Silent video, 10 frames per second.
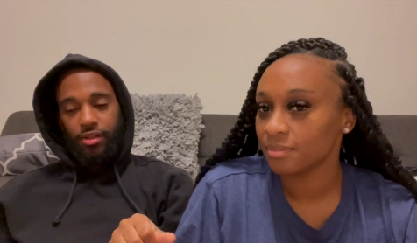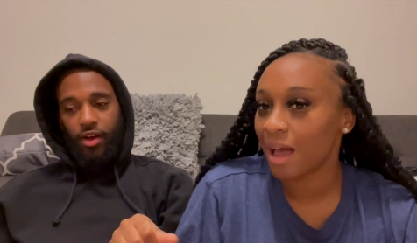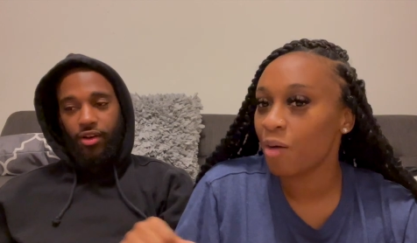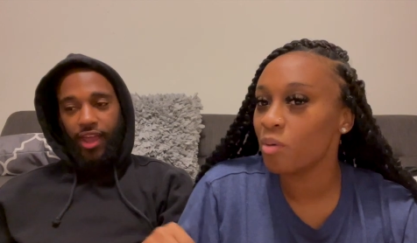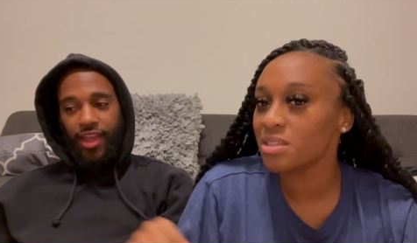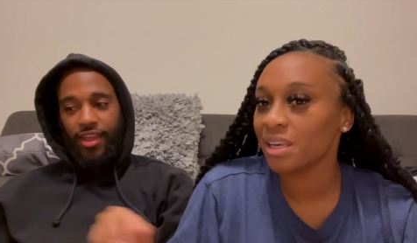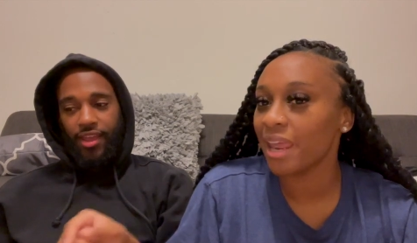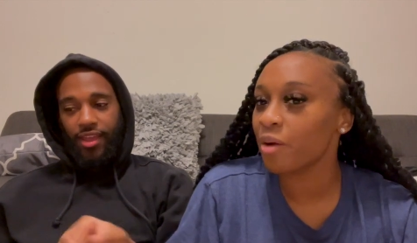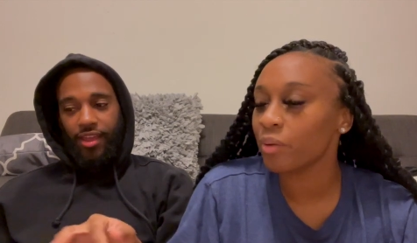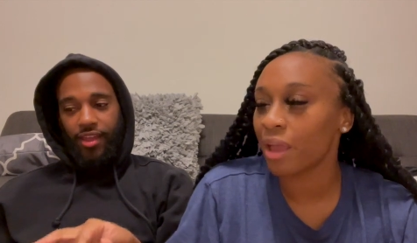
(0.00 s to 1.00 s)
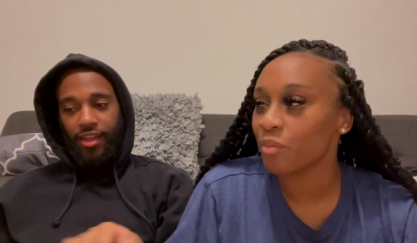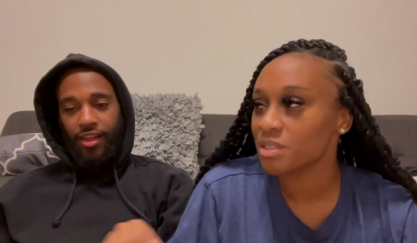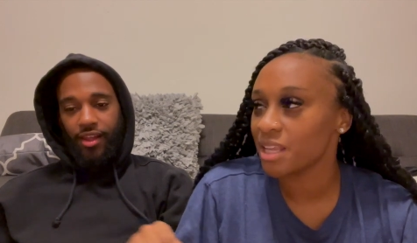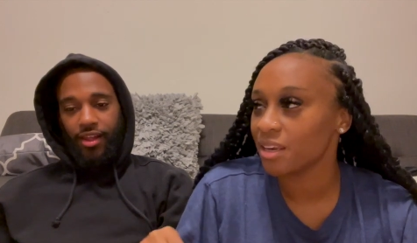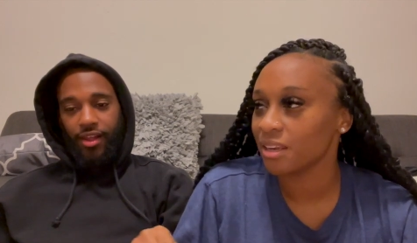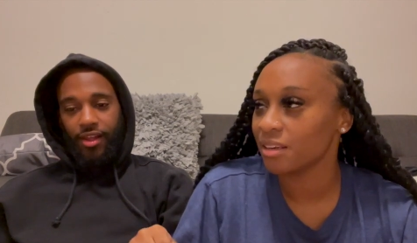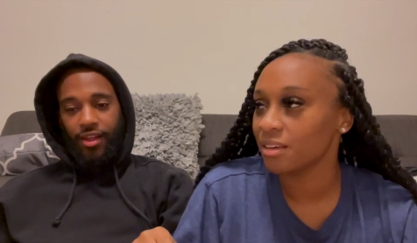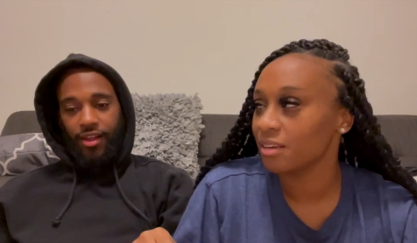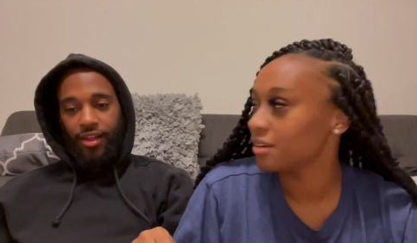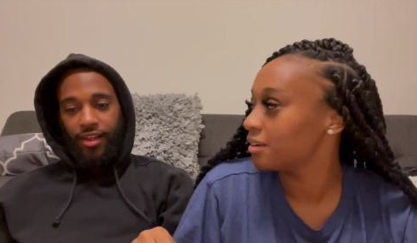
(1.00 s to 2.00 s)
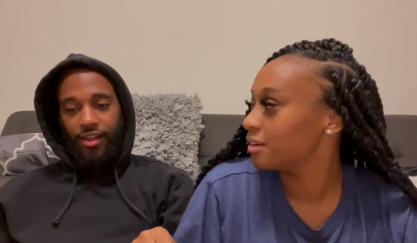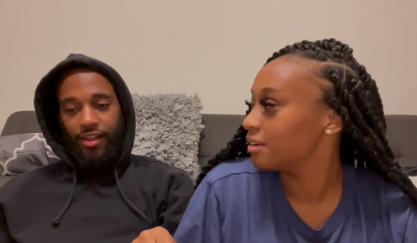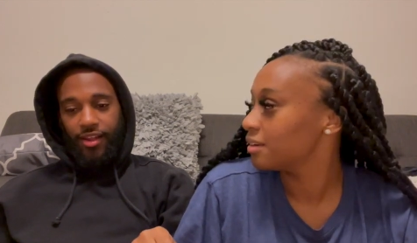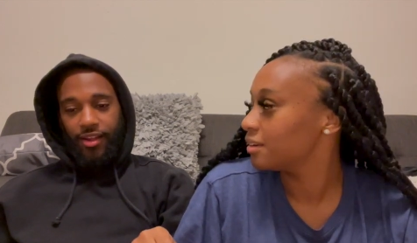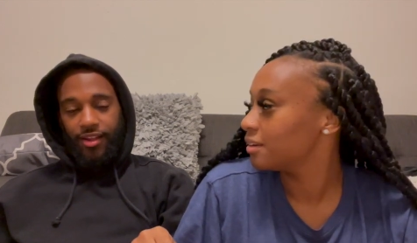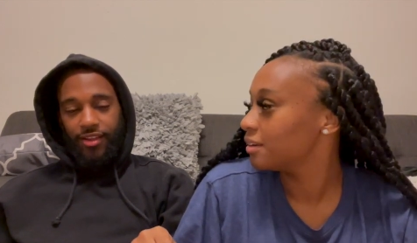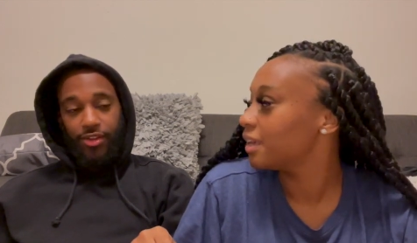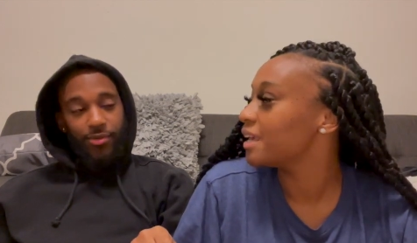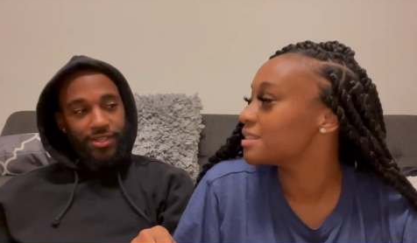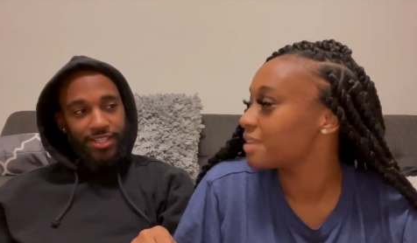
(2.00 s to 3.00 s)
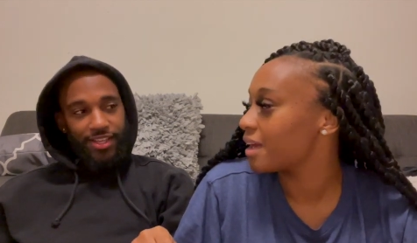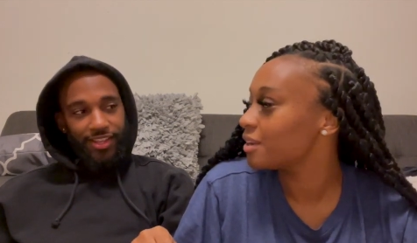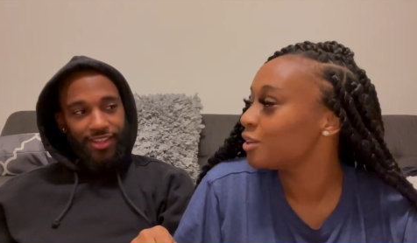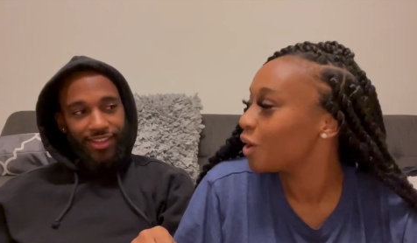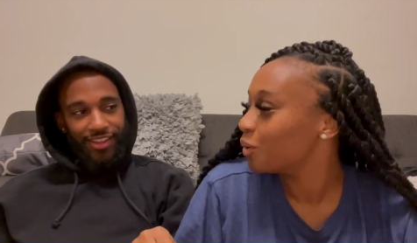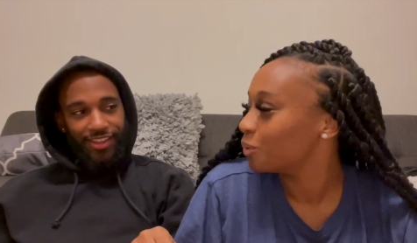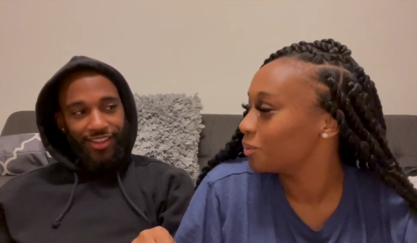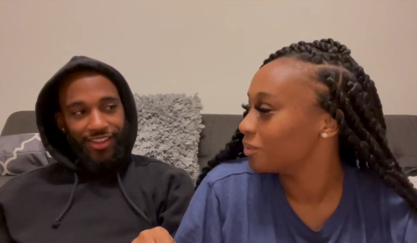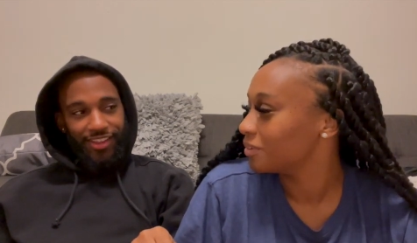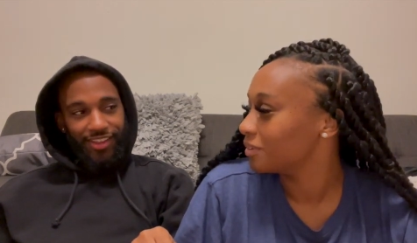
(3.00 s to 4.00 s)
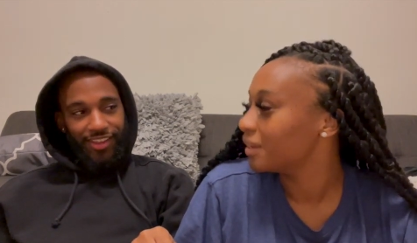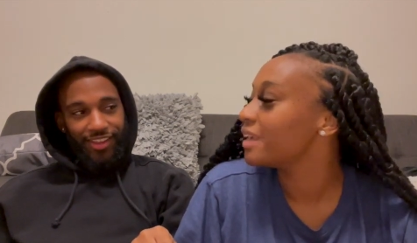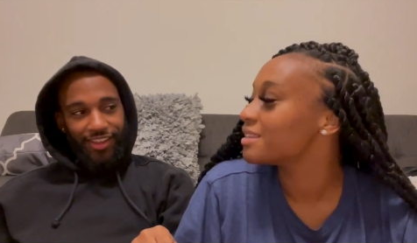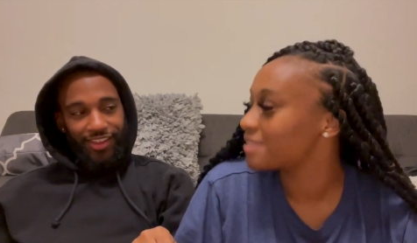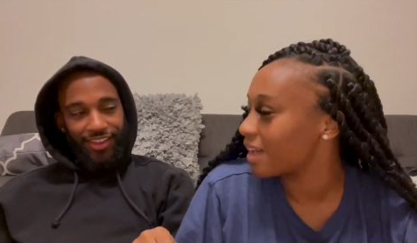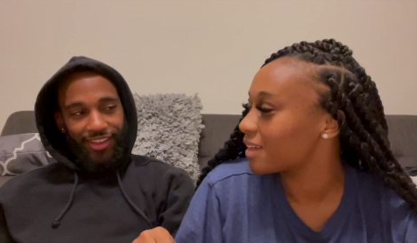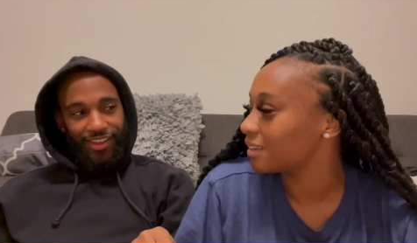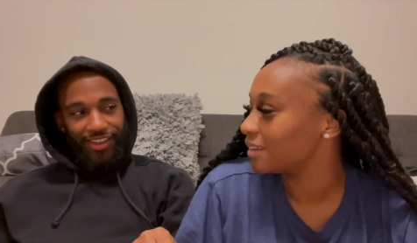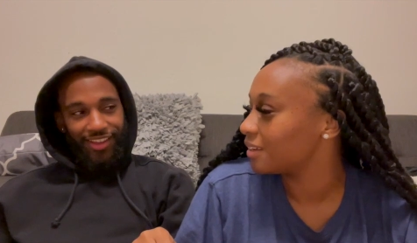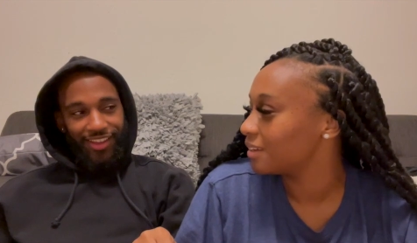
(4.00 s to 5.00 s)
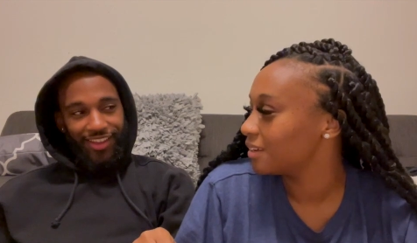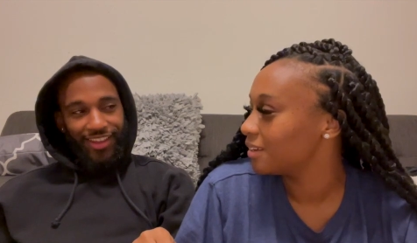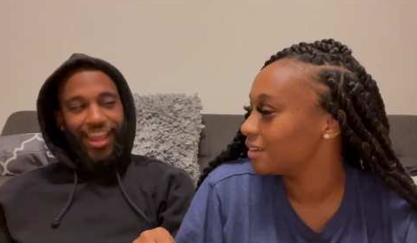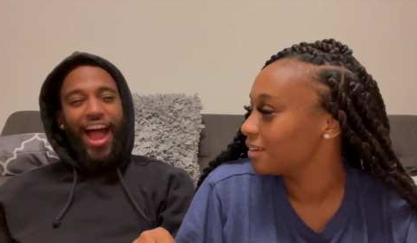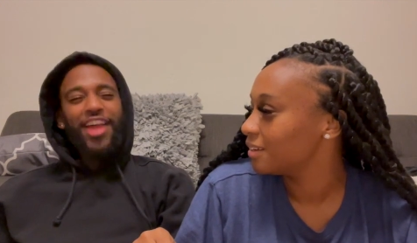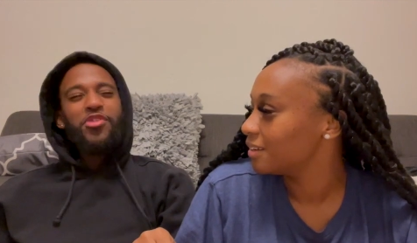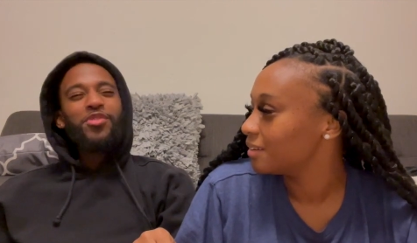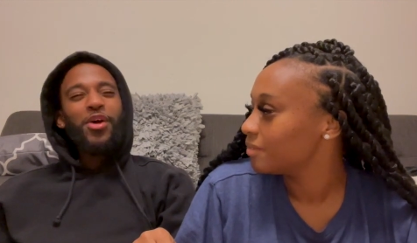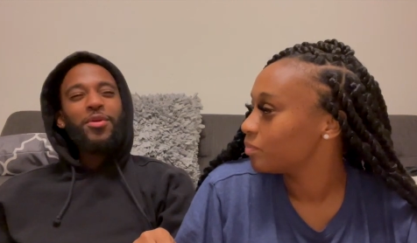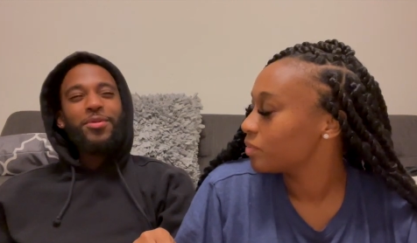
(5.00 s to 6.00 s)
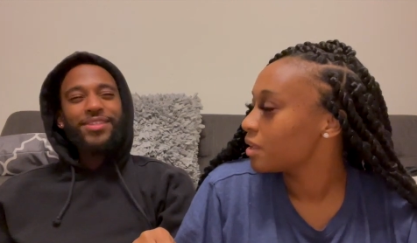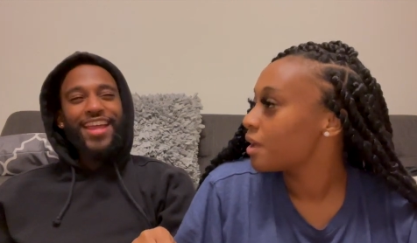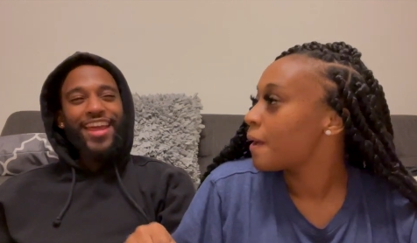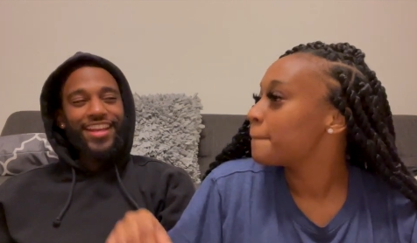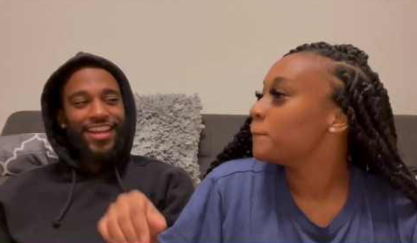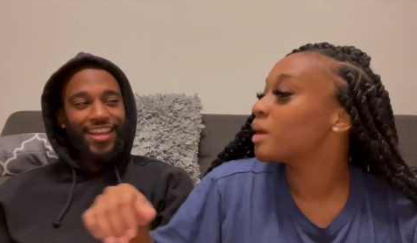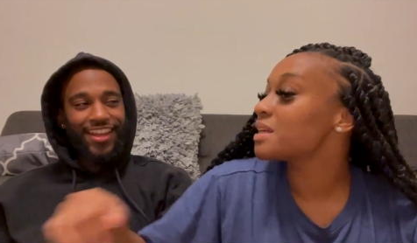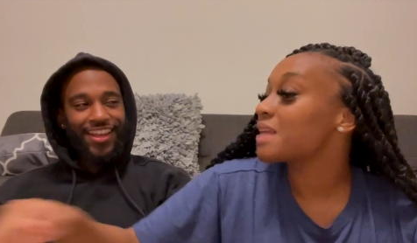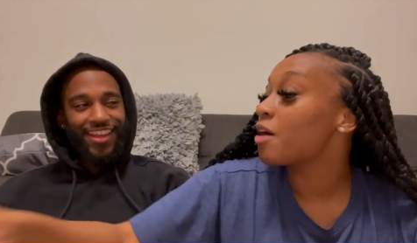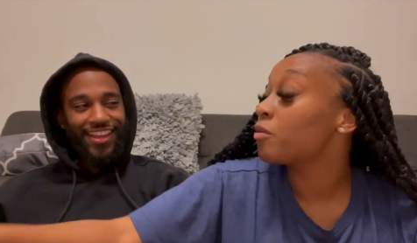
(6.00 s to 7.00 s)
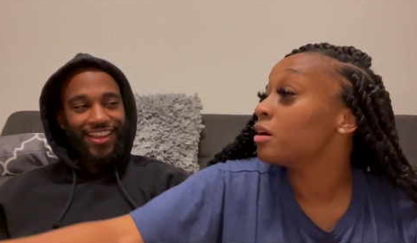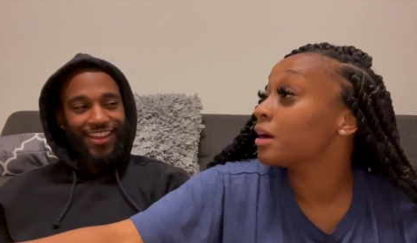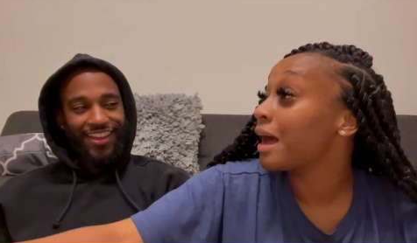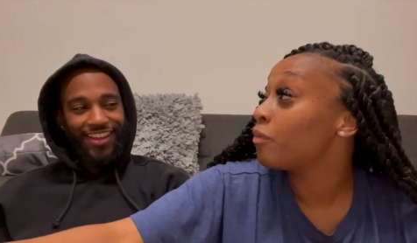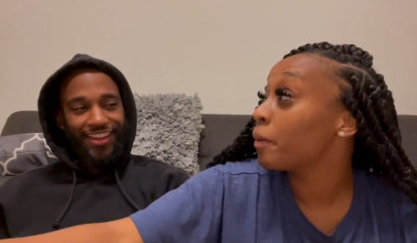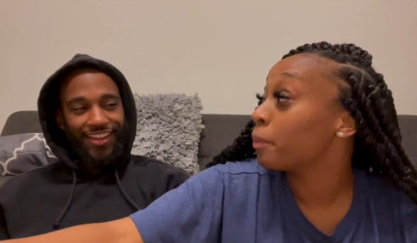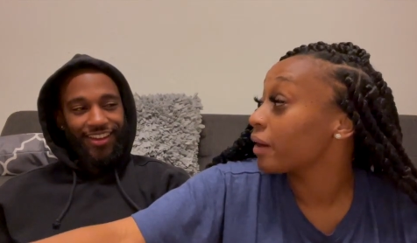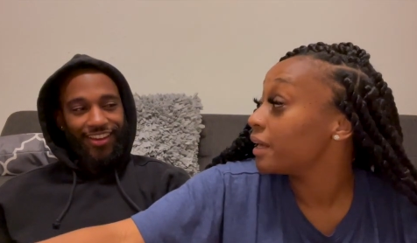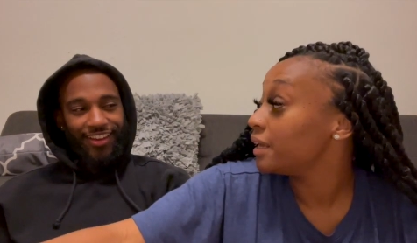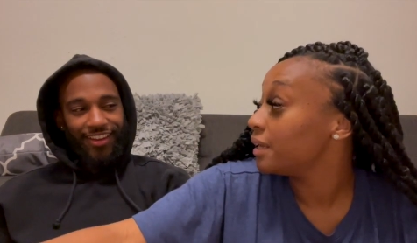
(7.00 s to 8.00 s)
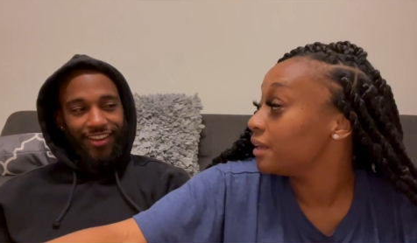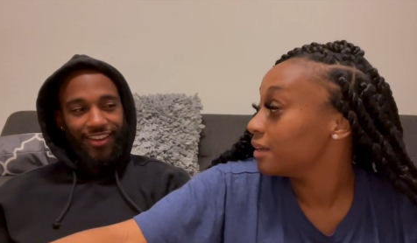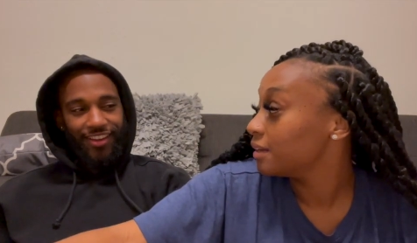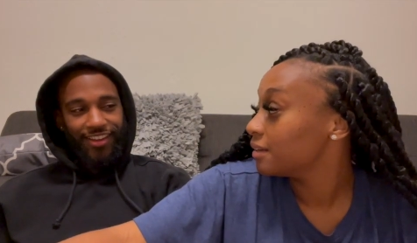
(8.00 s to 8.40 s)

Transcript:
Speaker 1: I wasn't there when y'all was dating. You exactly. was like, No. Exactly.
Speaker 2: Then how you know he was dating? Because
Speaker 1: I hung out with Brandy,